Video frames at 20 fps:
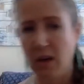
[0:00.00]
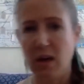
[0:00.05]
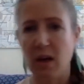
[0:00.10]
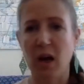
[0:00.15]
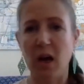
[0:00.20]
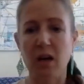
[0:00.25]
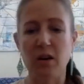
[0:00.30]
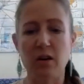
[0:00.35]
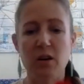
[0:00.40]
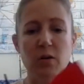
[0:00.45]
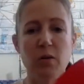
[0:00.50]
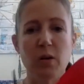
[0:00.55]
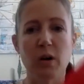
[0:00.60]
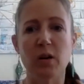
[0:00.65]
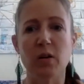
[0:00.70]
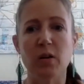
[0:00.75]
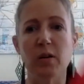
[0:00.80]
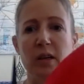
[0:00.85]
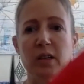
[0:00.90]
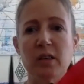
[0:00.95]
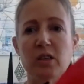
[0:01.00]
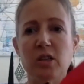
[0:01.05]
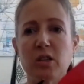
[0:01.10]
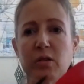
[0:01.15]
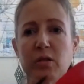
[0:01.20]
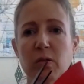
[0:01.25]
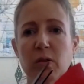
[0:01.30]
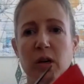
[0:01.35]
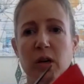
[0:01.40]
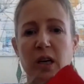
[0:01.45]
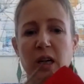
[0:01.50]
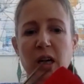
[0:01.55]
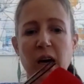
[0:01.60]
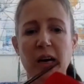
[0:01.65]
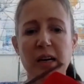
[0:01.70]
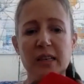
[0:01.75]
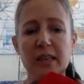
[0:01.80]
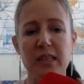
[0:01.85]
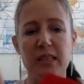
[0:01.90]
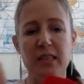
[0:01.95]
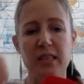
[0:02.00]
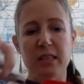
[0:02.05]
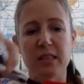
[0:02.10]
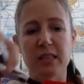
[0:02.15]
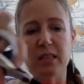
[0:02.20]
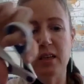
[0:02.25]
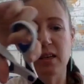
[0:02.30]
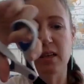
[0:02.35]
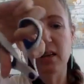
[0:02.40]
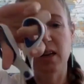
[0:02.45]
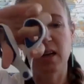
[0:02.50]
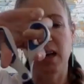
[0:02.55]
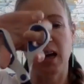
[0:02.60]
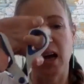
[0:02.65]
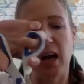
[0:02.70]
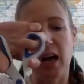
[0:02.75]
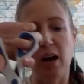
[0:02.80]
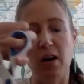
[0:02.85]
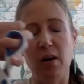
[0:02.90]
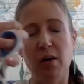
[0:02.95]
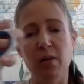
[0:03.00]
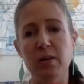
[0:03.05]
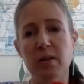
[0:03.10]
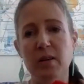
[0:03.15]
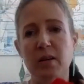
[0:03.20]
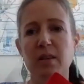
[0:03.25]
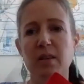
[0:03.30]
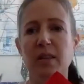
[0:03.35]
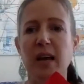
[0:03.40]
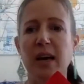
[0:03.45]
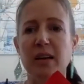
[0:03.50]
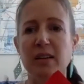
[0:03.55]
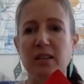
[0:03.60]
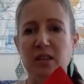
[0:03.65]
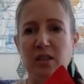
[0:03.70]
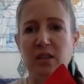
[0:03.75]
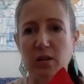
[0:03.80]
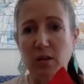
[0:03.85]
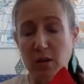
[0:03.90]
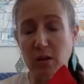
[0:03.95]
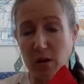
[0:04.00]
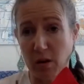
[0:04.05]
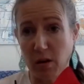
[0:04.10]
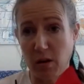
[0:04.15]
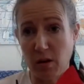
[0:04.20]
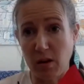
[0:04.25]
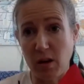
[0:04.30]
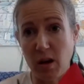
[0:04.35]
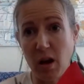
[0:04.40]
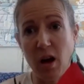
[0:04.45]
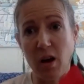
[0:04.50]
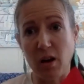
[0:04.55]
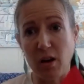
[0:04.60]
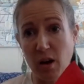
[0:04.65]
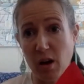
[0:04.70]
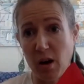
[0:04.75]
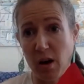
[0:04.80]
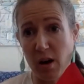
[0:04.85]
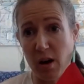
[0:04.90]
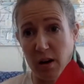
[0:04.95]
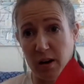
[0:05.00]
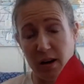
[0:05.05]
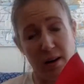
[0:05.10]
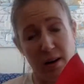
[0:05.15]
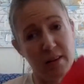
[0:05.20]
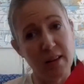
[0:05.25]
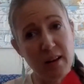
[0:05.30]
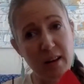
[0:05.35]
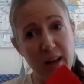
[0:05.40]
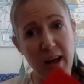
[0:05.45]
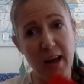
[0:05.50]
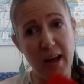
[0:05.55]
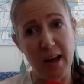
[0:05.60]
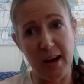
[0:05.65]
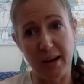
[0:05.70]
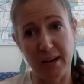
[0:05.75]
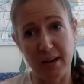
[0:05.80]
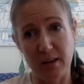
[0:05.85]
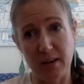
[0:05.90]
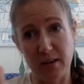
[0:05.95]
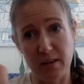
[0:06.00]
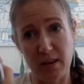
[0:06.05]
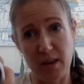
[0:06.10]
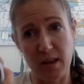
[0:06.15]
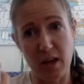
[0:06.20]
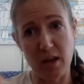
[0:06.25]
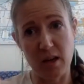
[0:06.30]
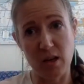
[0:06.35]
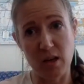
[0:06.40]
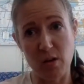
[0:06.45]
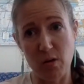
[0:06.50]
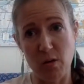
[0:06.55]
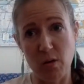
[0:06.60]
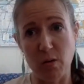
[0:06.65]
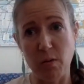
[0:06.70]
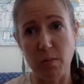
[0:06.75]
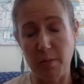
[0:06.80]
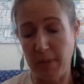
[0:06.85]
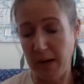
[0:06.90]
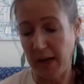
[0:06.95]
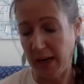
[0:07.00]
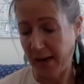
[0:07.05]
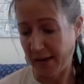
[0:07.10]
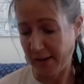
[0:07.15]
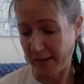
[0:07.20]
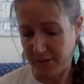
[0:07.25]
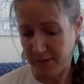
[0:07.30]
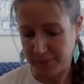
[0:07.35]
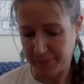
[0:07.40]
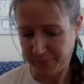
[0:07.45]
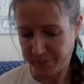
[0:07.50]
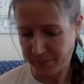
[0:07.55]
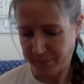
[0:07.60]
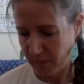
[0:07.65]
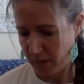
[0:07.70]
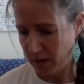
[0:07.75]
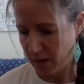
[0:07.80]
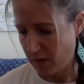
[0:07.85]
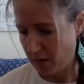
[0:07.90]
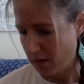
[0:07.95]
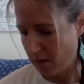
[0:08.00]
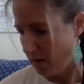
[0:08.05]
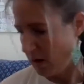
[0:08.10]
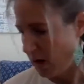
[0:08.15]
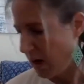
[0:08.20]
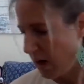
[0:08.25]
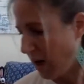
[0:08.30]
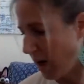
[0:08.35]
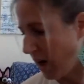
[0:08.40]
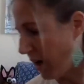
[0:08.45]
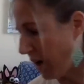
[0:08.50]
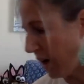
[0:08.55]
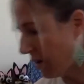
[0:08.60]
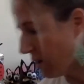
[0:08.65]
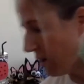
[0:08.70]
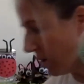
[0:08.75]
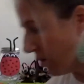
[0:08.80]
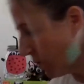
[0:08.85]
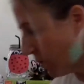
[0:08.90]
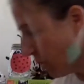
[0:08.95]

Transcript: and you are going to cut out that circle along the line that you made. And you